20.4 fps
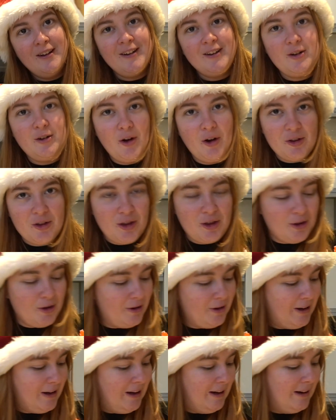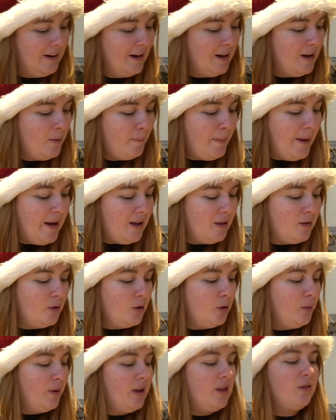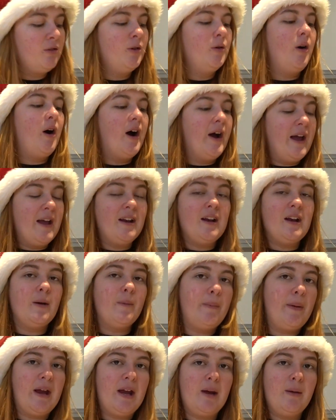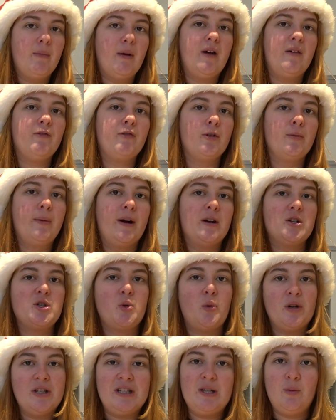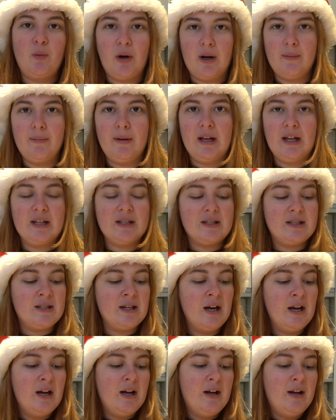Not soggy. Baked all the way through. I ended up baking mine for about 21 minutes.